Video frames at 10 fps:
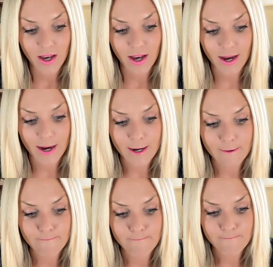
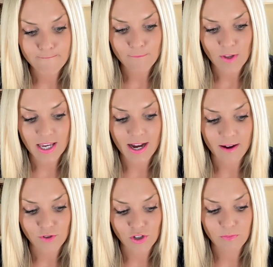um,
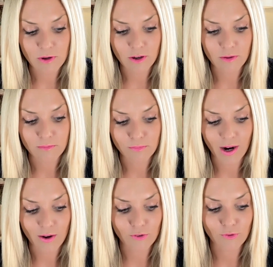yeah, just be
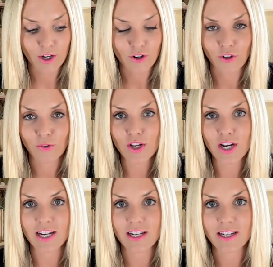proud of what you're doing.
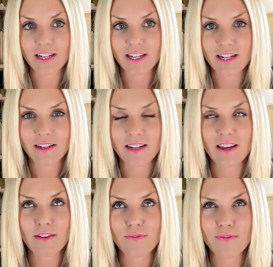And and
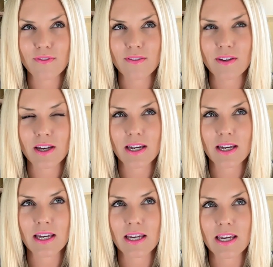if
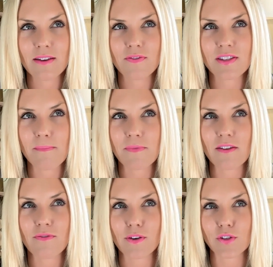if
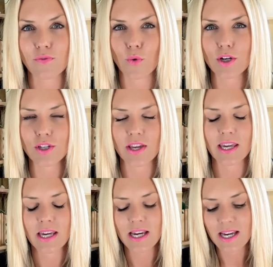something feels forced,
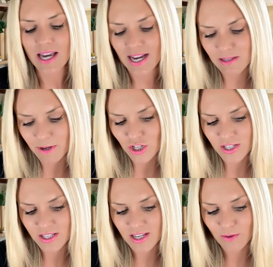like as much
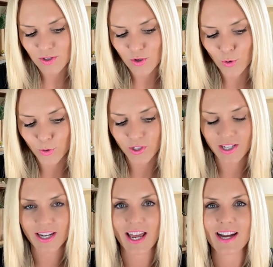as it was cool to
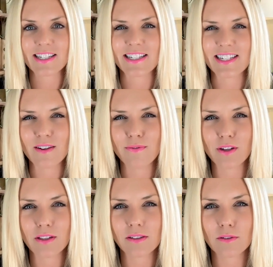connect, it did
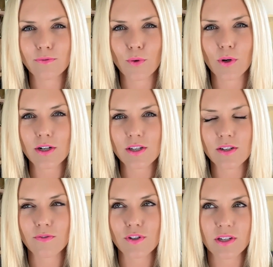feel a little
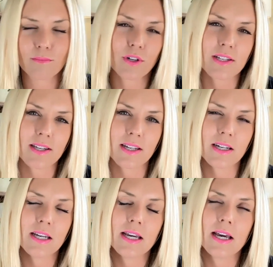forced for some reason.
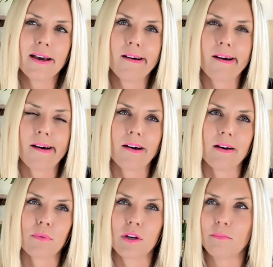
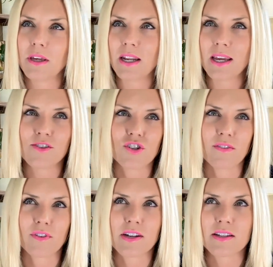Um, could be an age
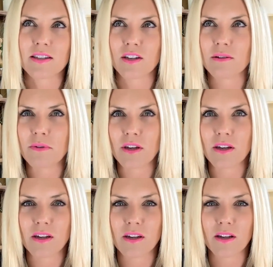difference, it could
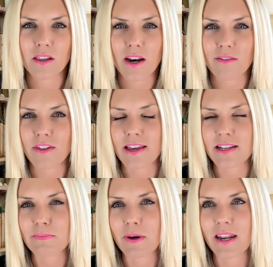be a lot of
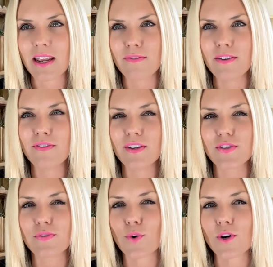things, but if it
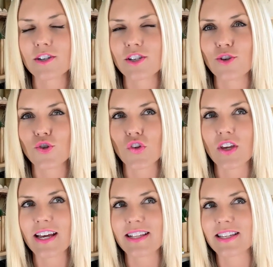feels forced, usually
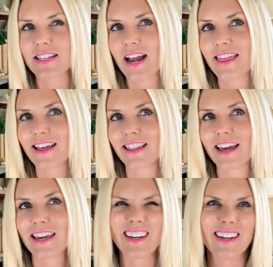that's a sign that
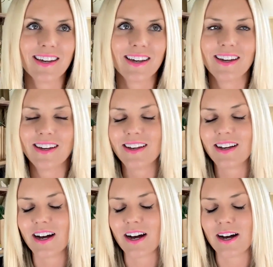like
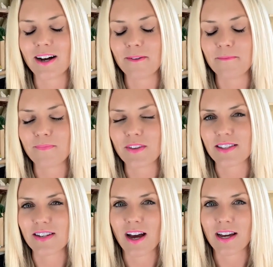um,
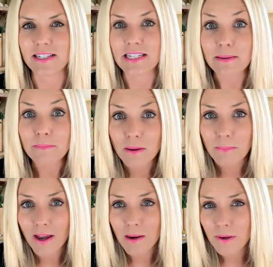it's not a deep
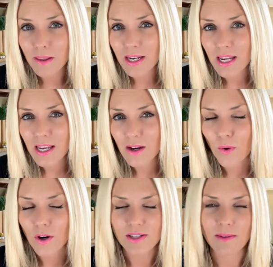compatibility
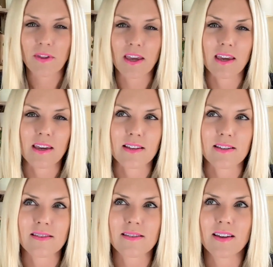or something
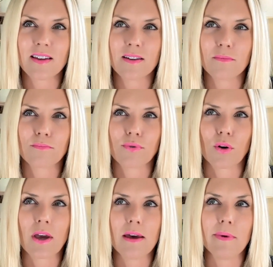is
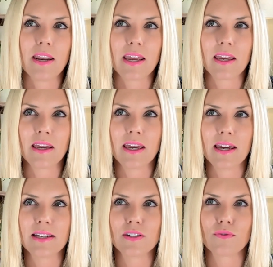prohibiting
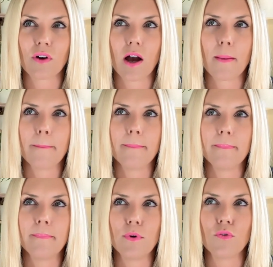it from
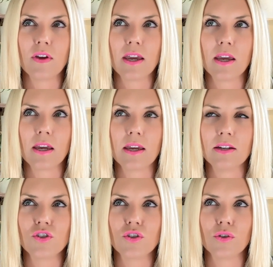moving
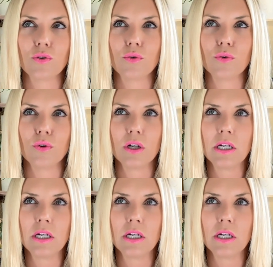into